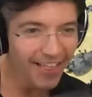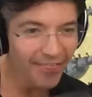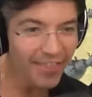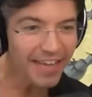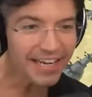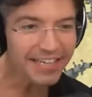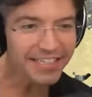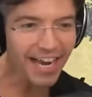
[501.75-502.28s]

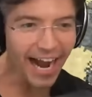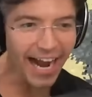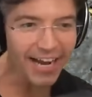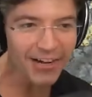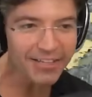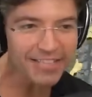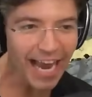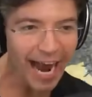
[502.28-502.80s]
The
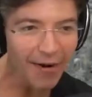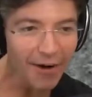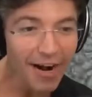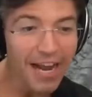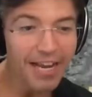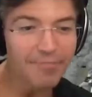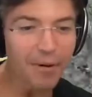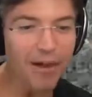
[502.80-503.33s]
entire tower,
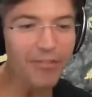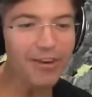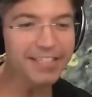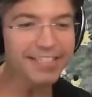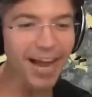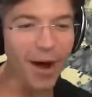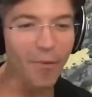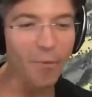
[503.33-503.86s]
bro,
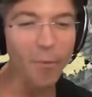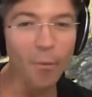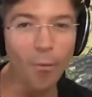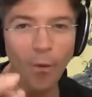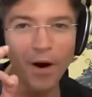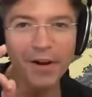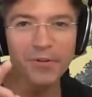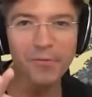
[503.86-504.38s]
there's not
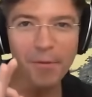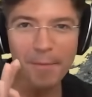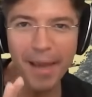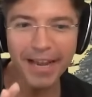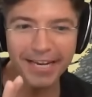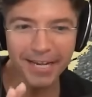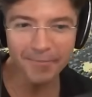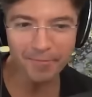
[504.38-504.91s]
one remaining